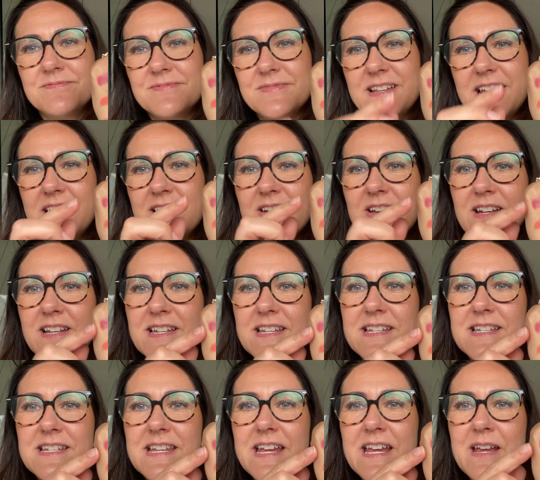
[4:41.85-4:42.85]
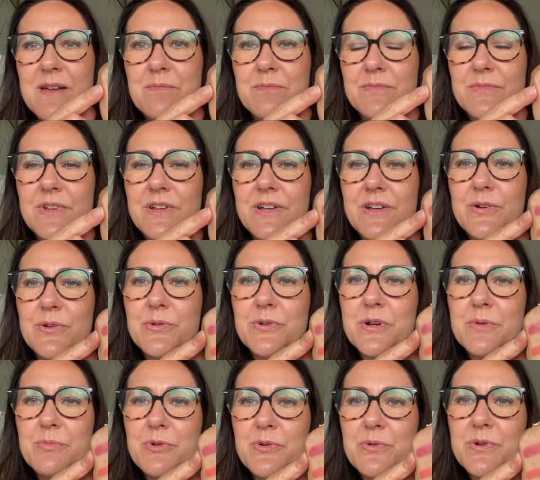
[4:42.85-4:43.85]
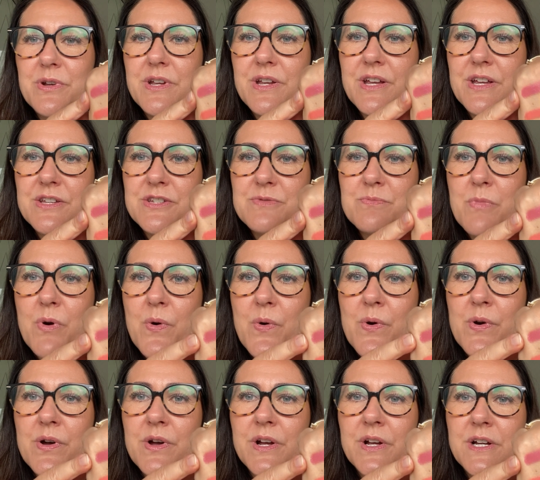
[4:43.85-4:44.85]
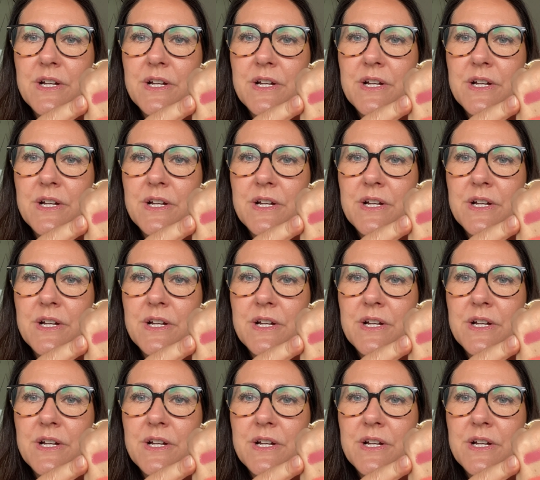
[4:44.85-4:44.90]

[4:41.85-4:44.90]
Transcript: they're not the same. The Huda Beauty is more